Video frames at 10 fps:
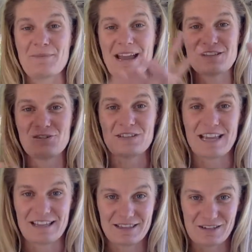as you
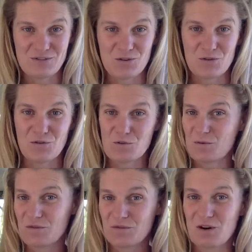get this view of your
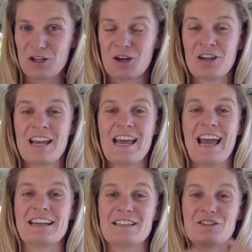portfolio
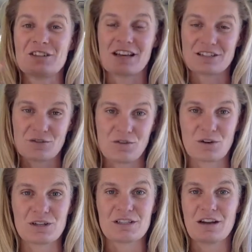and as you start to
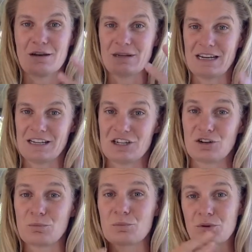focus time and energy
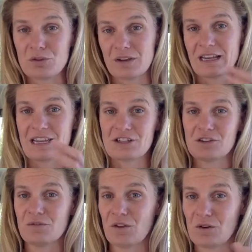on improving each
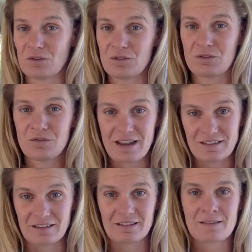of those
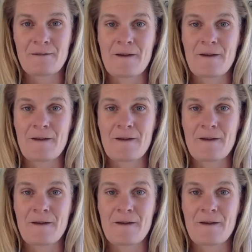phases.